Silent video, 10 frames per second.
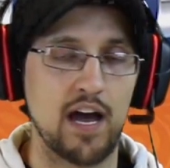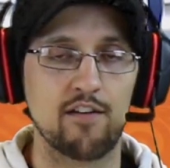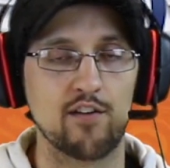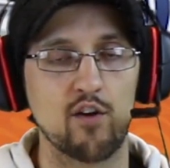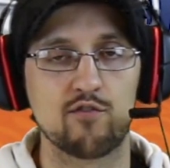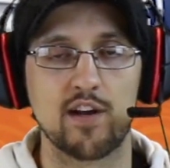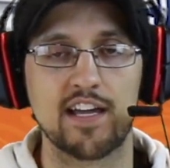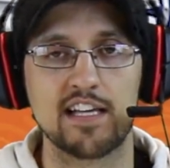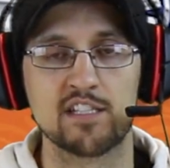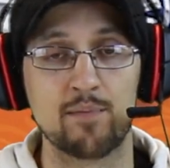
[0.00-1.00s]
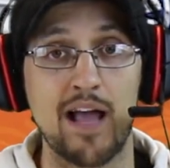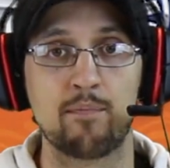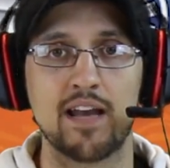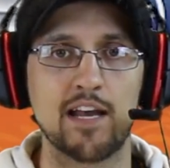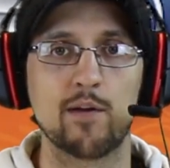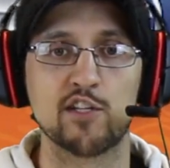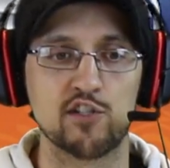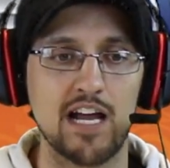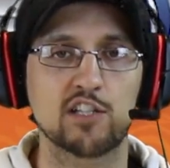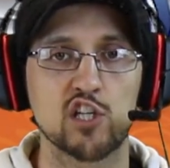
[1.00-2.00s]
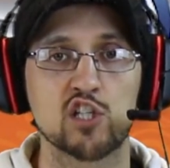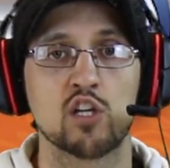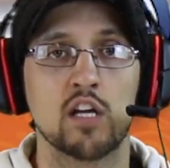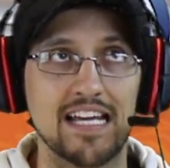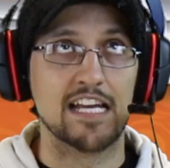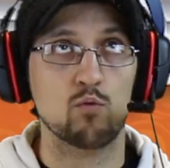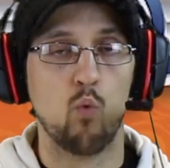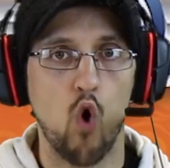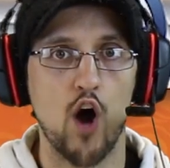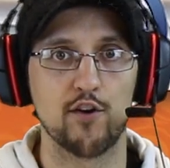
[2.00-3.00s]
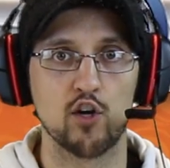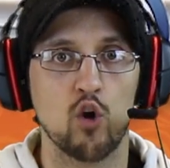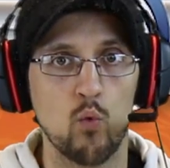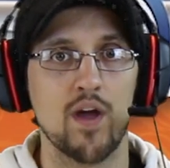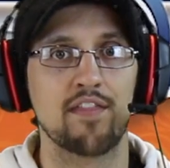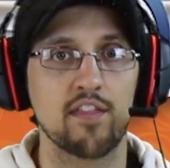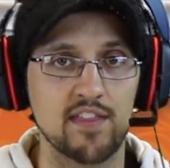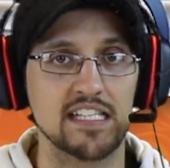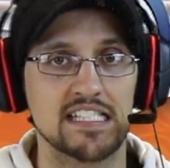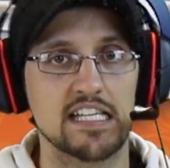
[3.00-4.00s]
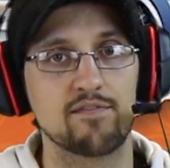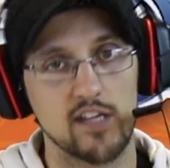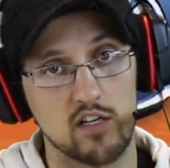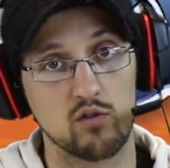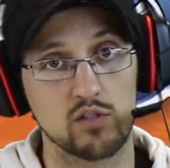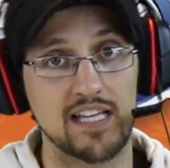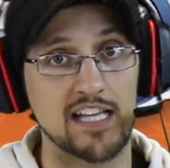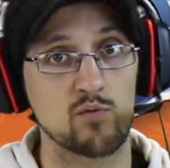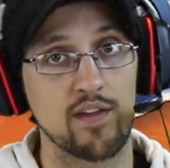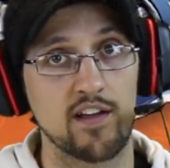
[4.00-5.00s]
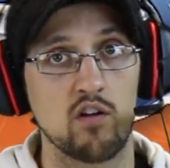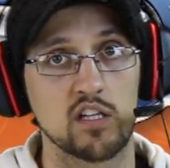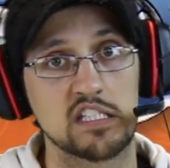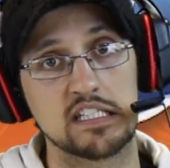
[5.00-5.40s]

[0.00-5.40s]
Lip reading: I don't know if Crankcase is back. But anyways, you're not just in water with the sea vehicles. That's why they call it